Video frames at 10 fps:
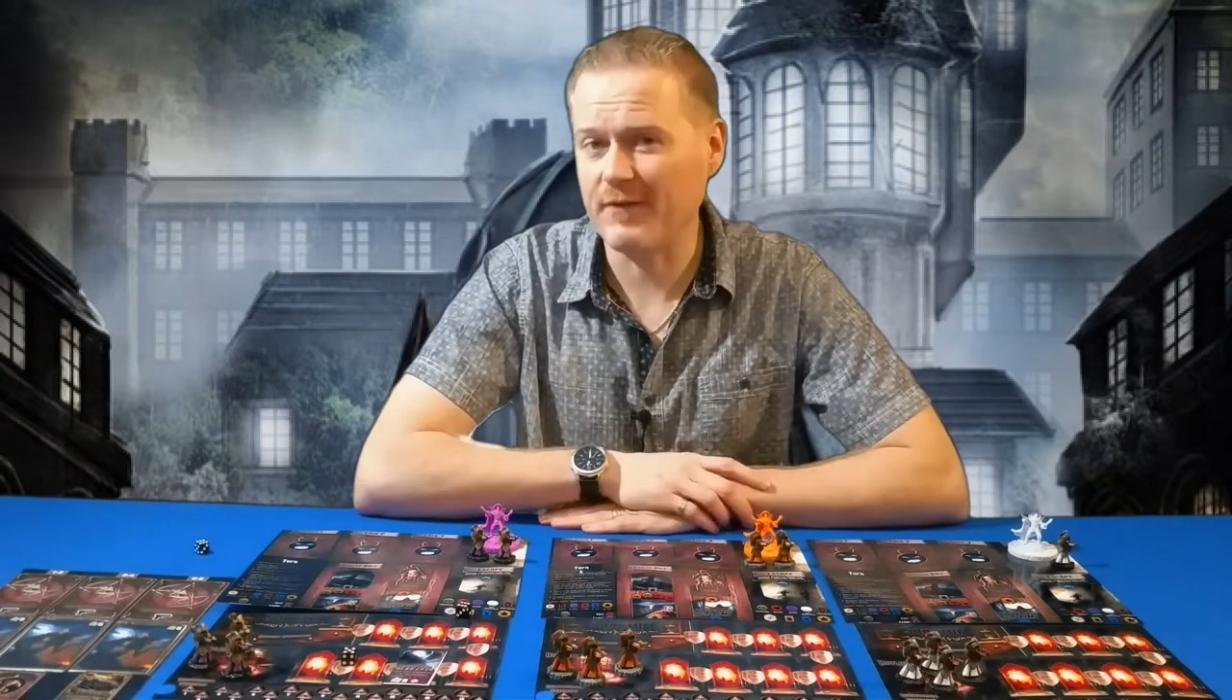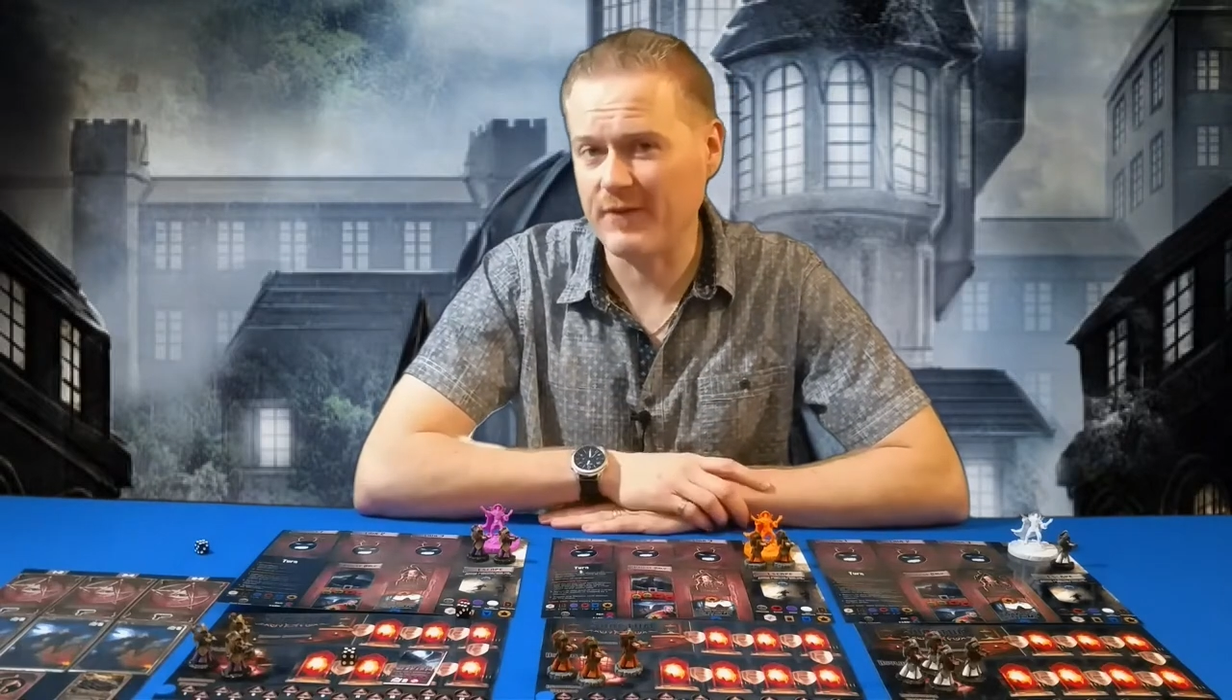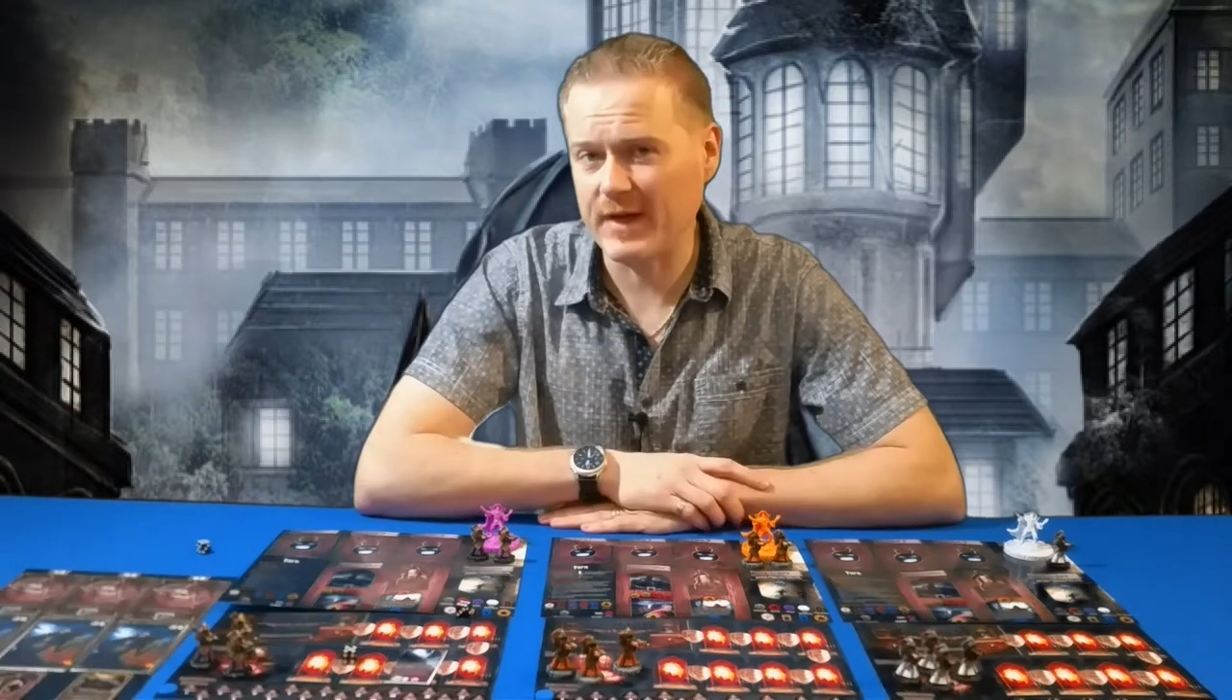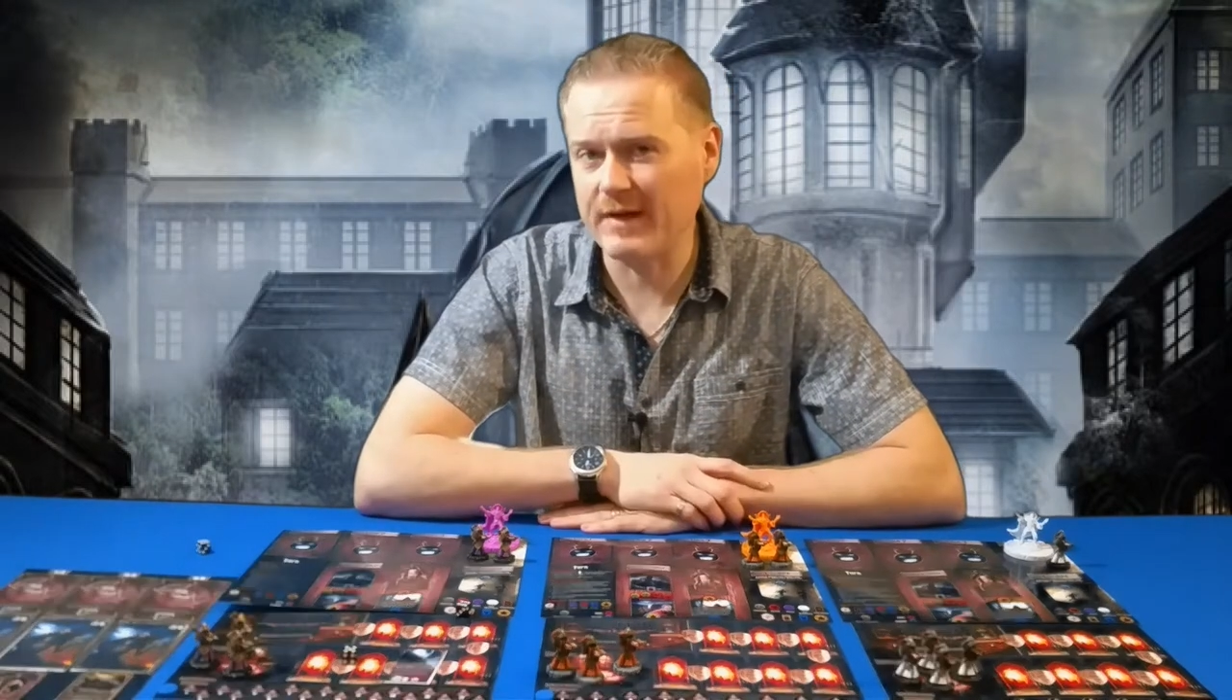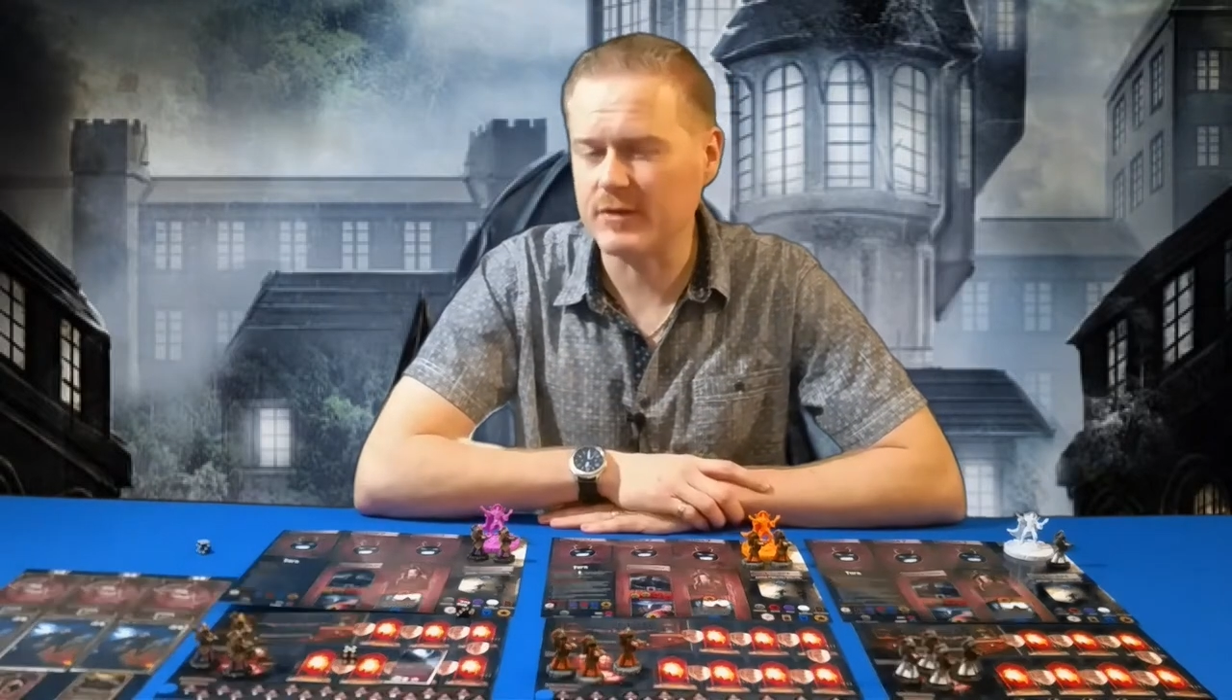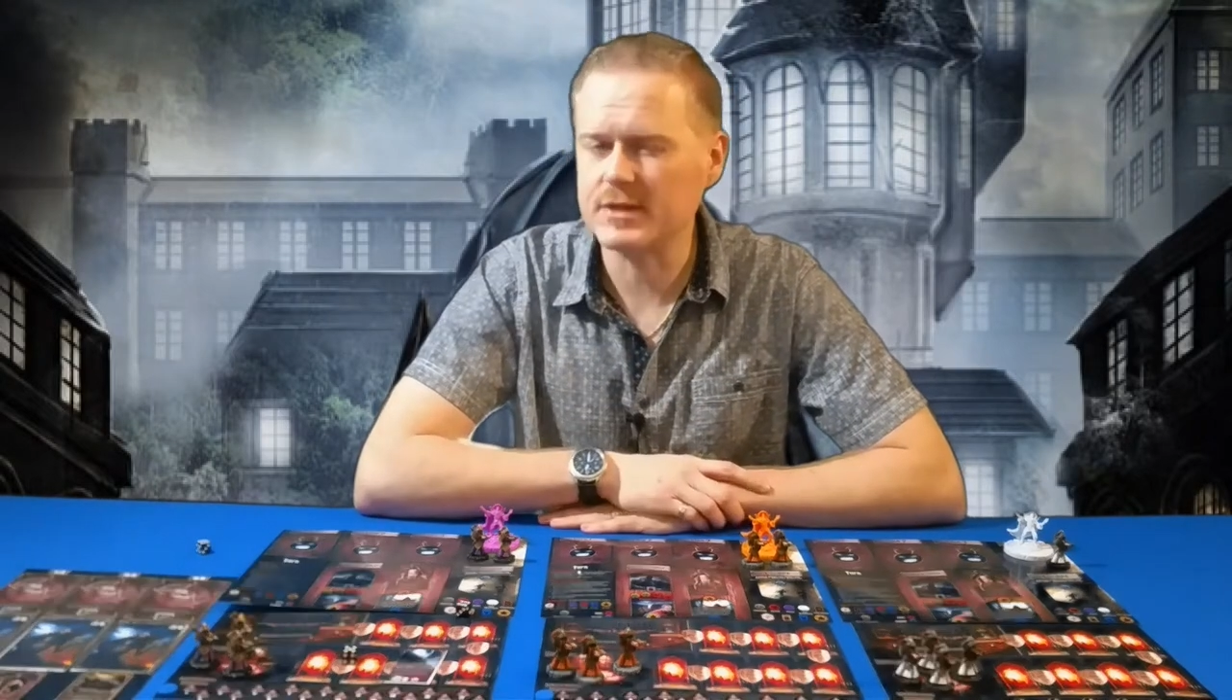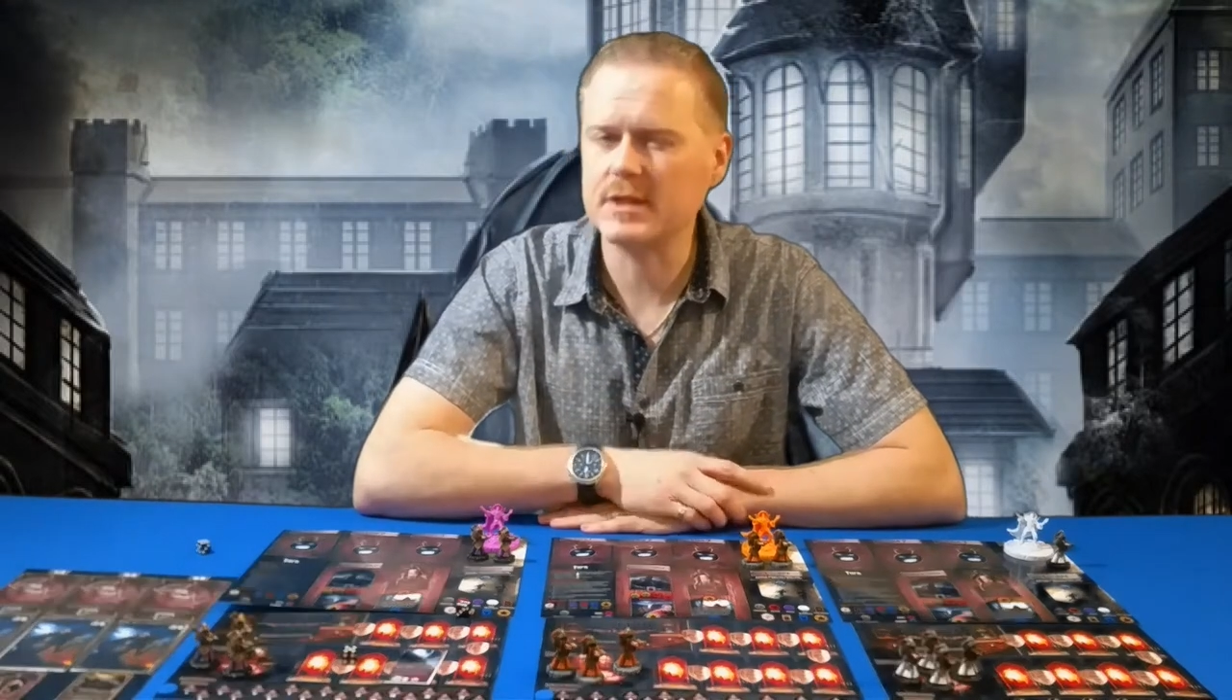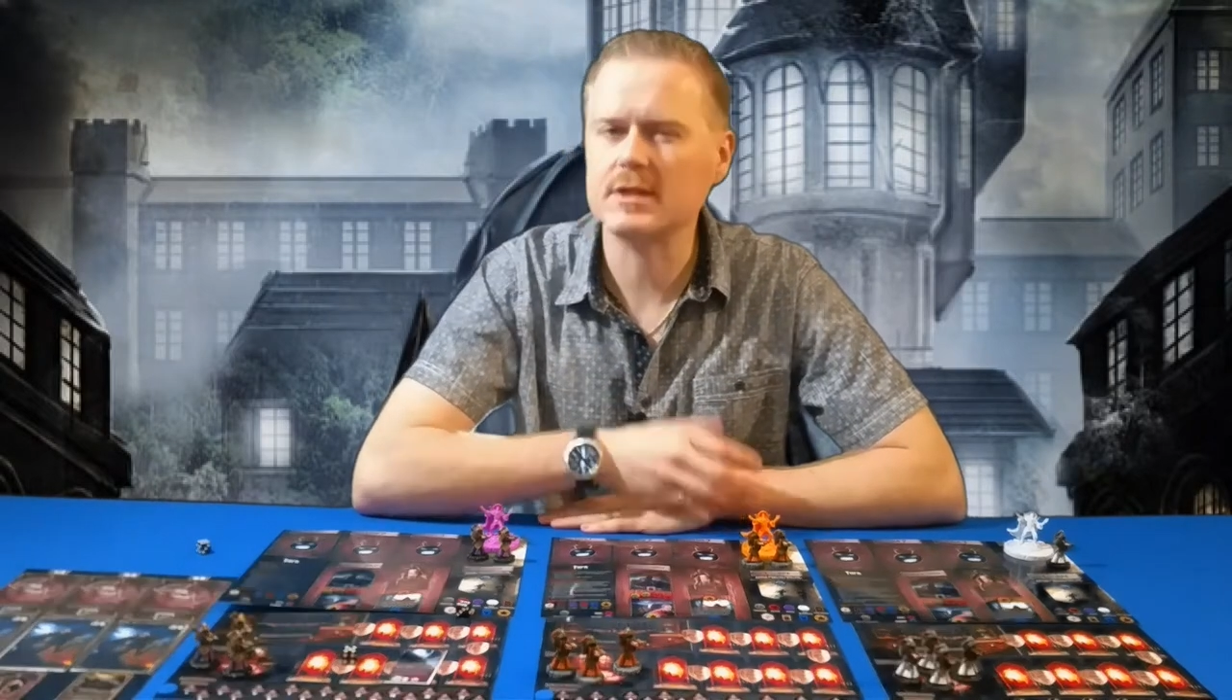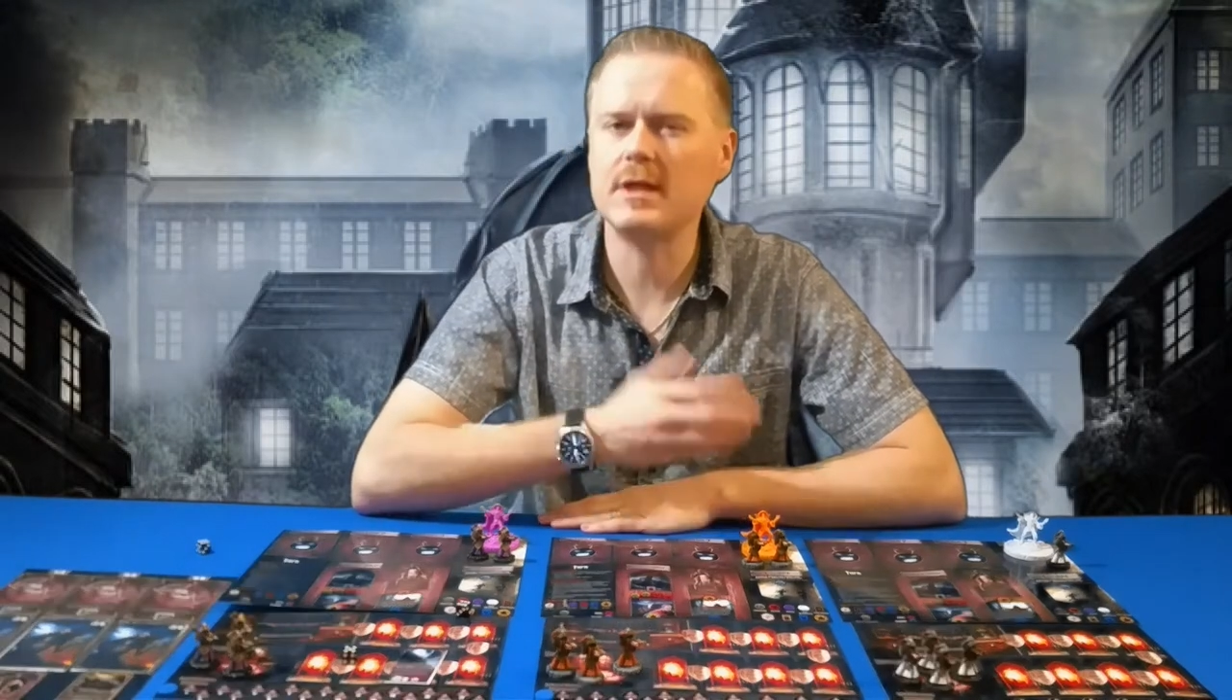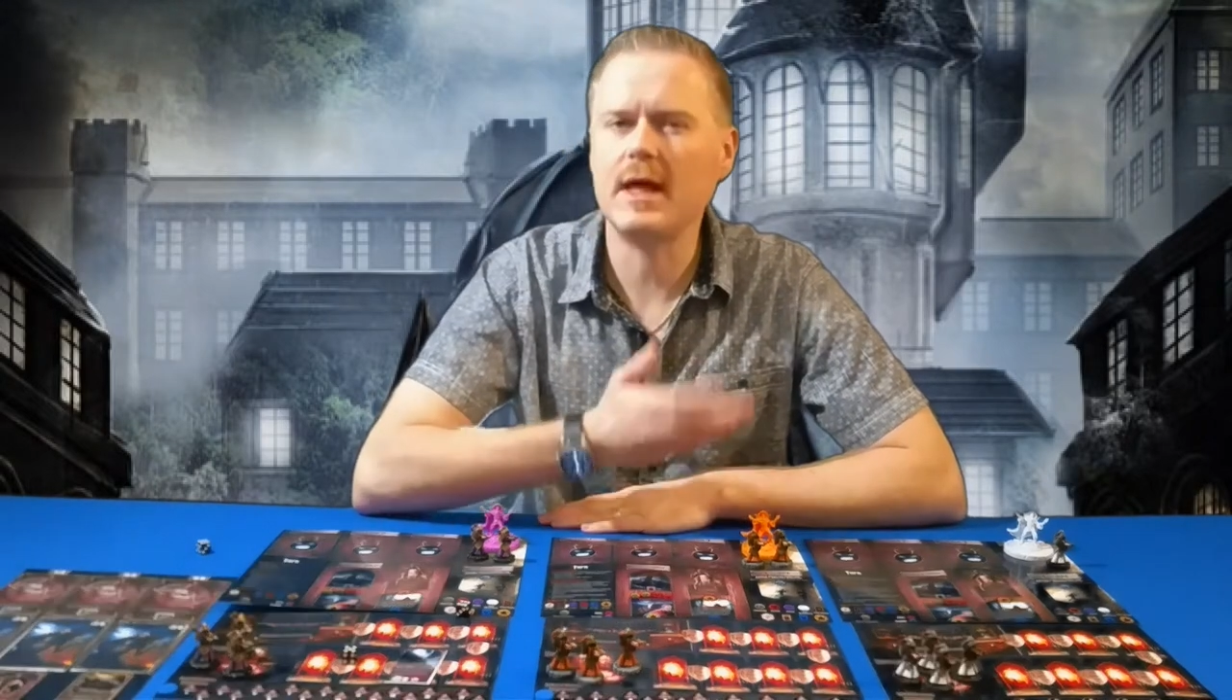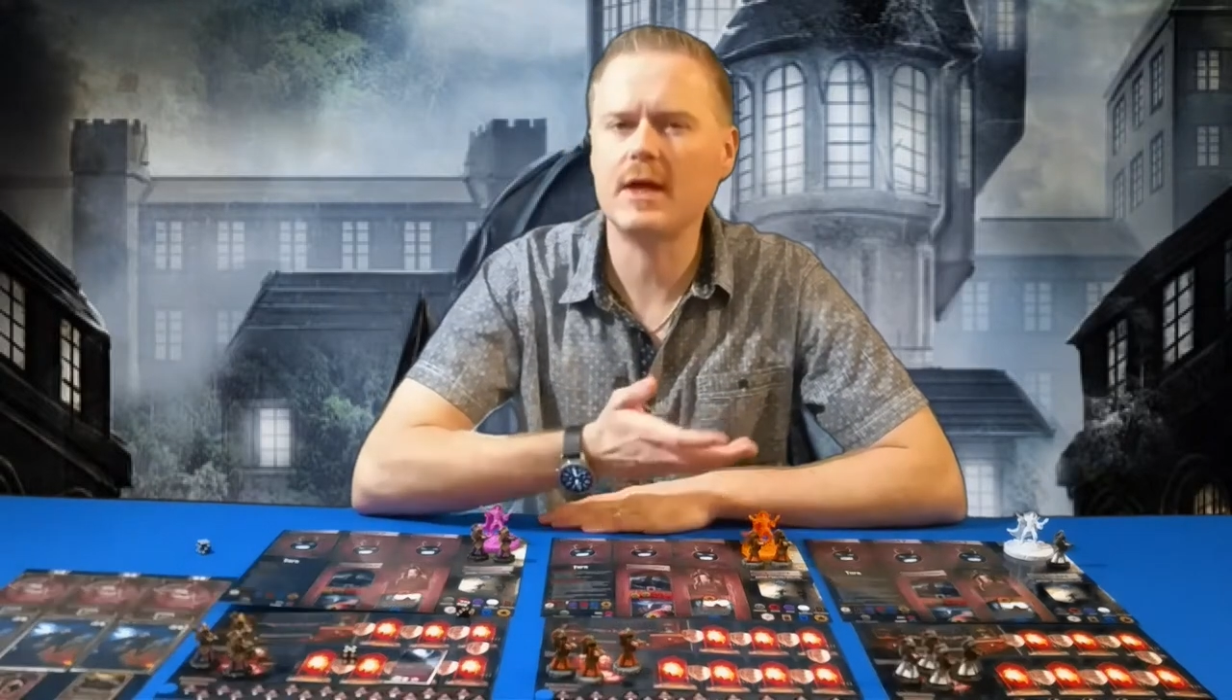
five or six